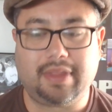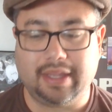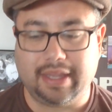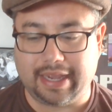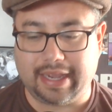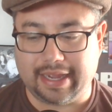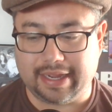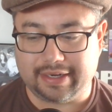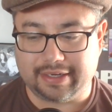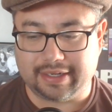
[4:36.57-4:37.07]

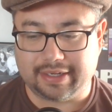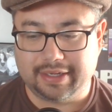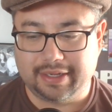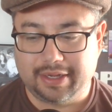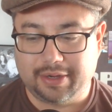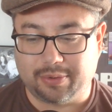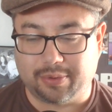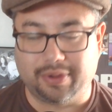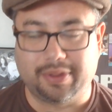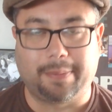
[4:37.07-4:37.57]
and uh,
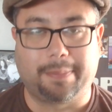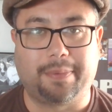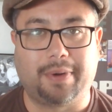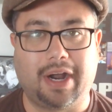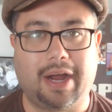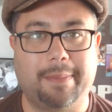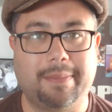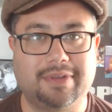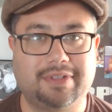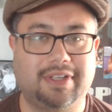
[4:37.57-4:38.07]
well, the
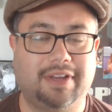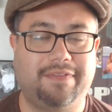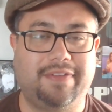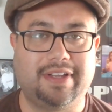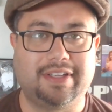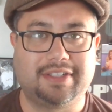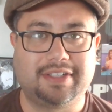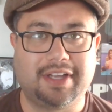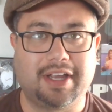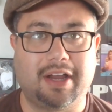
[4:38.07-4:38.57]
promise of
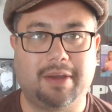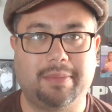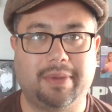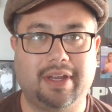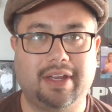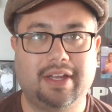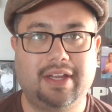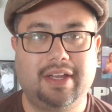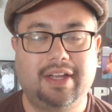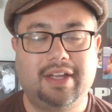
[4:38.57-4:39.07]
his
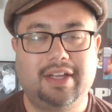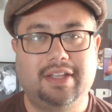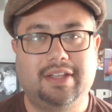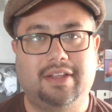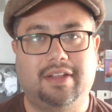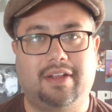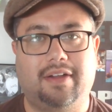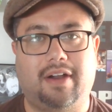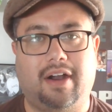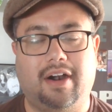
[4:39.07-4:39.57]
coming.
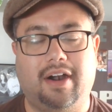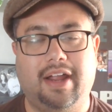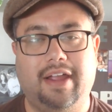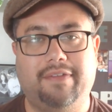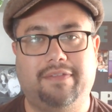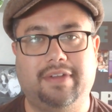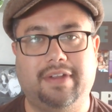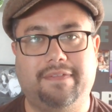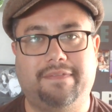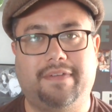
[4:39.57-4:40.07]
Uh, our
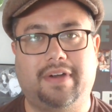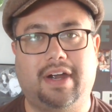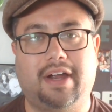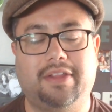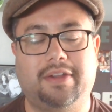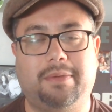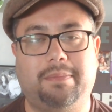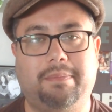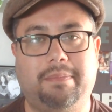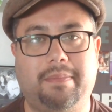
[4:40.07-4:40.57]
Heavenly
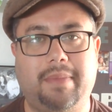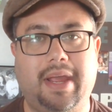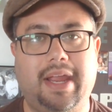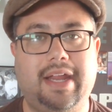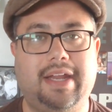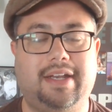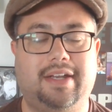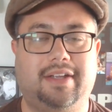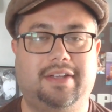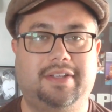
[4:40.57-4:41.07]
Father
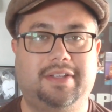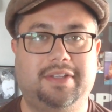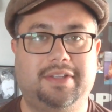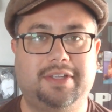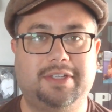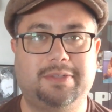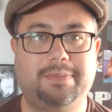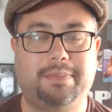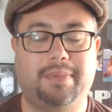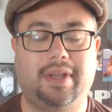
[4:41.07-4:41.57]
made
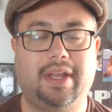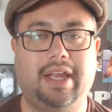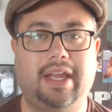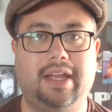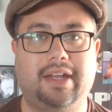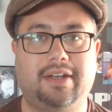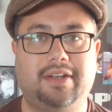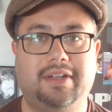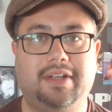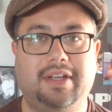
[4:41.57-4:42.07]
this
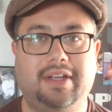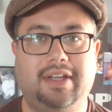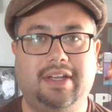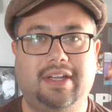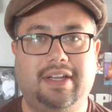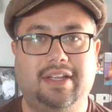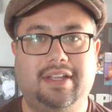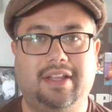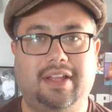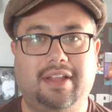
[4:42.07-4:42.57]
plan,
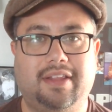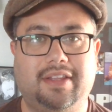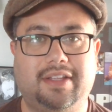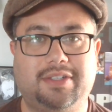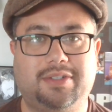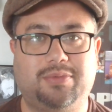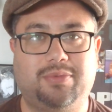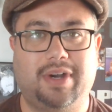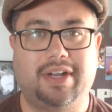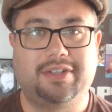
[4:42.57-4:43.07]

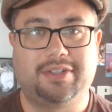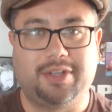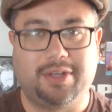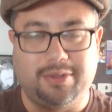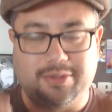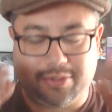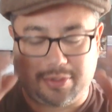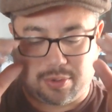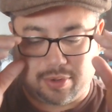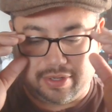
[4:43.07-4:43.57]
this
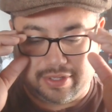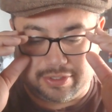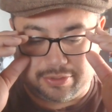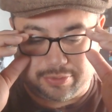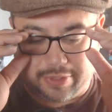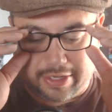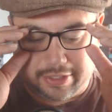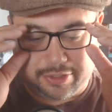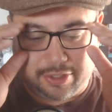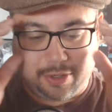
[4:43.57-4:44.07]
rescue story, this
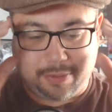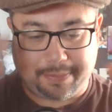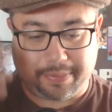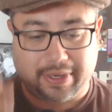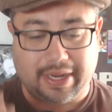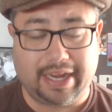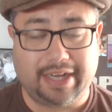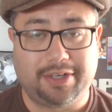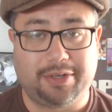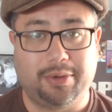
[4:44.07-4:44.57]
rescue
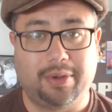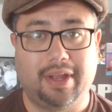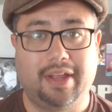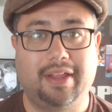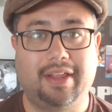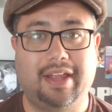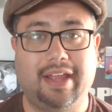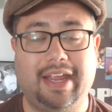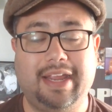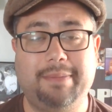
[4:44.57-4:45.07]
plan to,
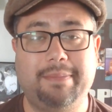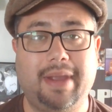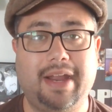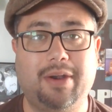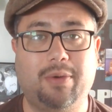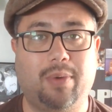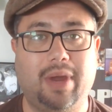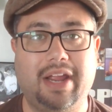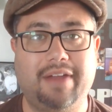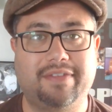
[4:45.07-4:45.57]
he made
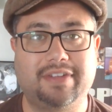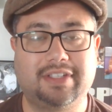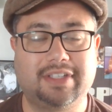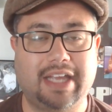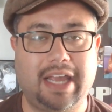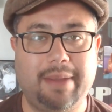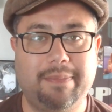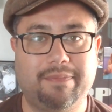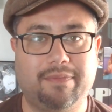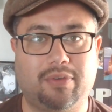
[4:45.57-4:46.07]
a way of
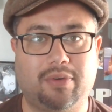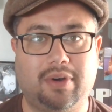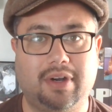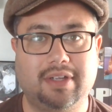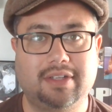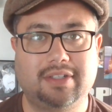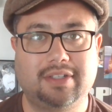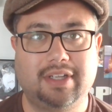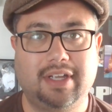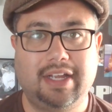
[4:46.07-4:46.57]
escape for
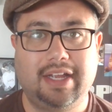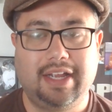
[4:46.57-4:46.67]
us.